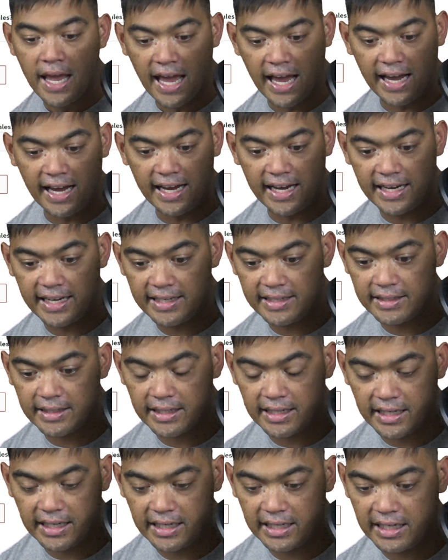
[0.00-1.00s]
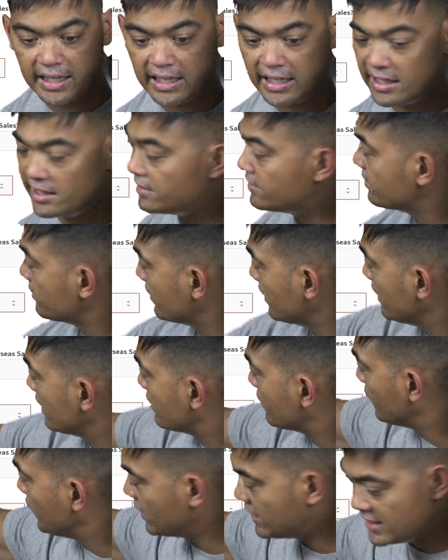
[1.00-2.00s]
And it's
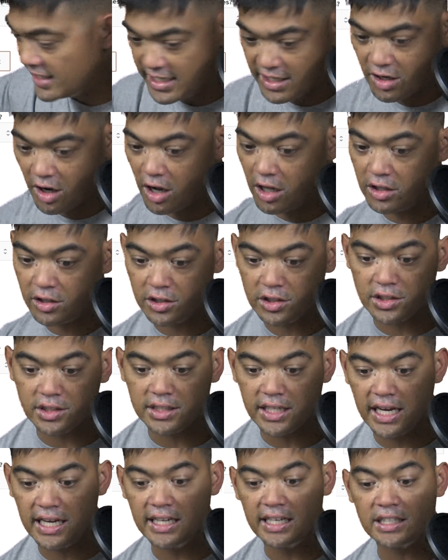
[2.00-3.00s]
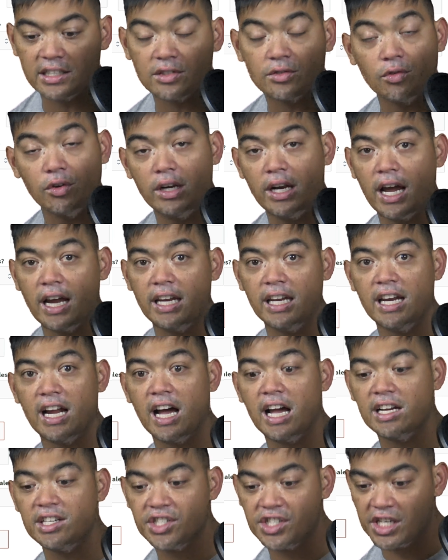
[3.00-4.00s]
$15 and it's
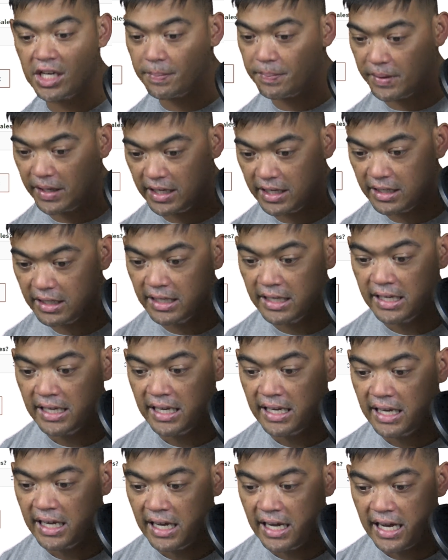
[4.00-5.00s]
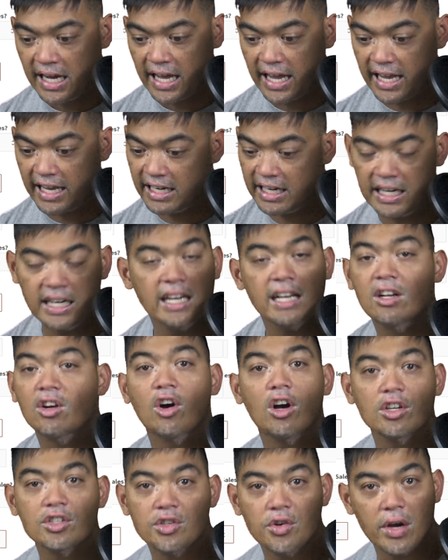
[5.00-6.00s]
$3.99 shipping. And it didn't
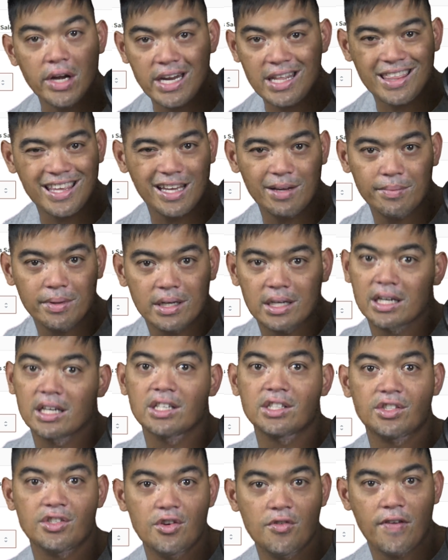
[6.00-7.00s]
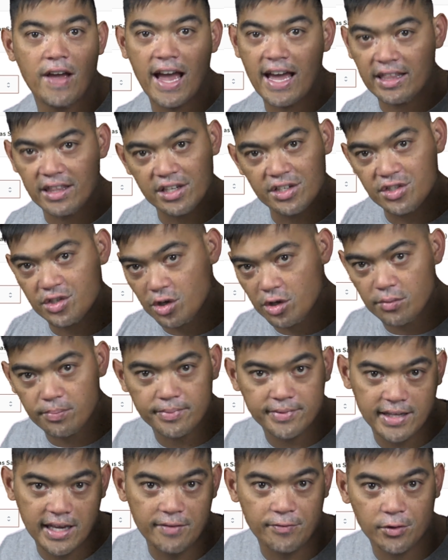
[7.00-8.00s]
cost you anything because you've had this
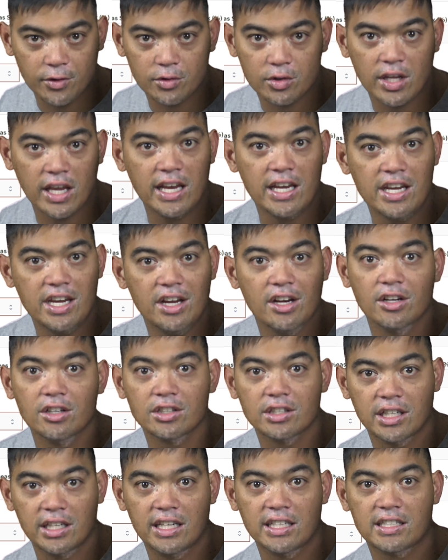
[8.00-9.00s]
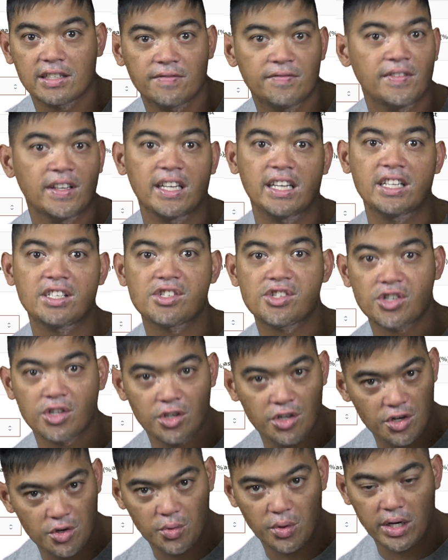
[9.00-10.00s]
shirt, say, for 10 years and it's a vintage
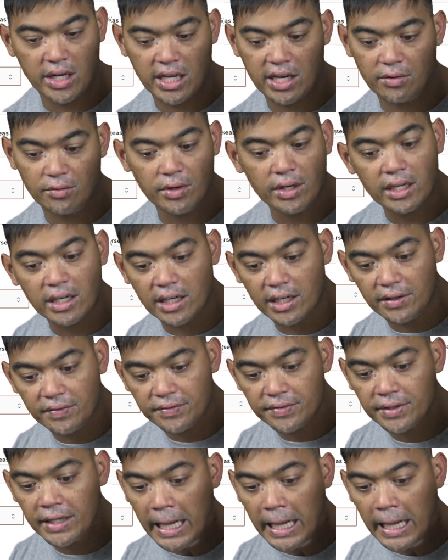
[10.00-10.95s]
shirt you want to get rid of.